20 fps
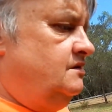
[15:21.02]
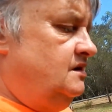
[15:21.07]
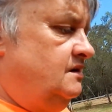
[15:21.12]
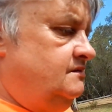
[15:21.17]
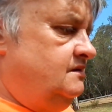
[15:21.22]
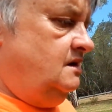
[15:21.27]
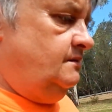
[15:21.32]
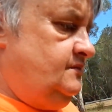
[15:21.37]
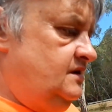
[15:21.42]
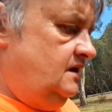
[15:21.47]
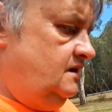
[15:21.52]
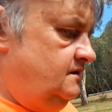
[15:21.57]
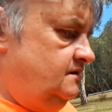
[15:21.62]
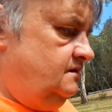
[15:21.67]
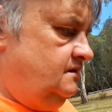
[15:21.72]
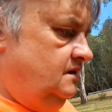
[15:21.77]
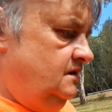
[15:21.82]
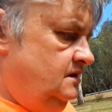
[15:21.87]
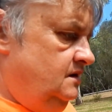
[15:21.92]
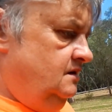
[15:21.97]
thought I'd come
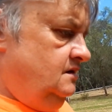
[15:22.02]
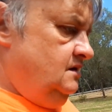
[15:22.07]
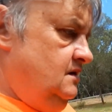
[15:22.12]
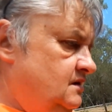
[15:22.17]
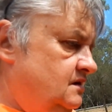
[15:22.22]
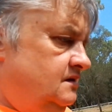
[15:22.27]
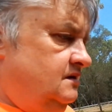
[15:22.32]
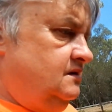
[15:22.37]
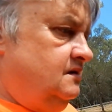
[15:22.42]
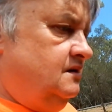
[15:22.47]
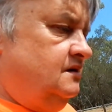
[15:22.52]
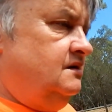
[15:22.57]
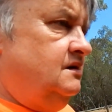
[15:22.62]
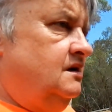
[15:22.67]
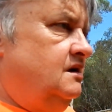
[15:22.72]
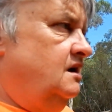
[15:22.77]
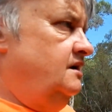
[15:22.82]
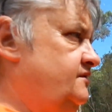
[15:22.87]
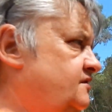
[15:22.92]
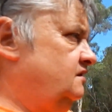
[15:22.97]
down
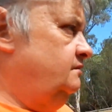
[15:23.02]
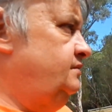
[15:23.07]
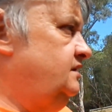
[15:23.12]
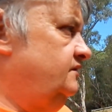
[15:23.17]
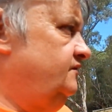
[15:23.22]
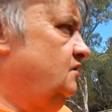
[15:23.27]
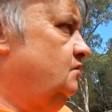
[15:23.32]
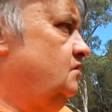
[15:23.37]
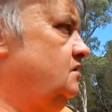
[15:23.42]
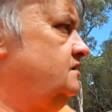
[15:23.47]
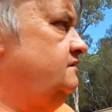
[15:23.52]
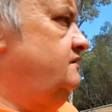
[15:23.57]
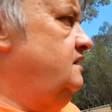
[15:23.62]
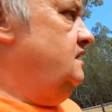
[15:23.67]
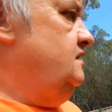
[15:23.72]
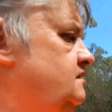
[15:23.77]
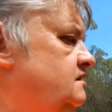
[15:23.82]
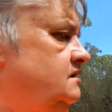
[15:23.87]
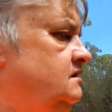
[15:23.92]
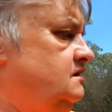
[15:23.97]
and have a bit of a
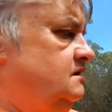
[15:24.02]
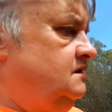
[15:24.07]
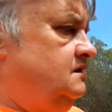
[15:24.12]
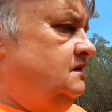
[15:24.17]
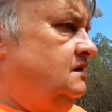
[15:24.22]
walk around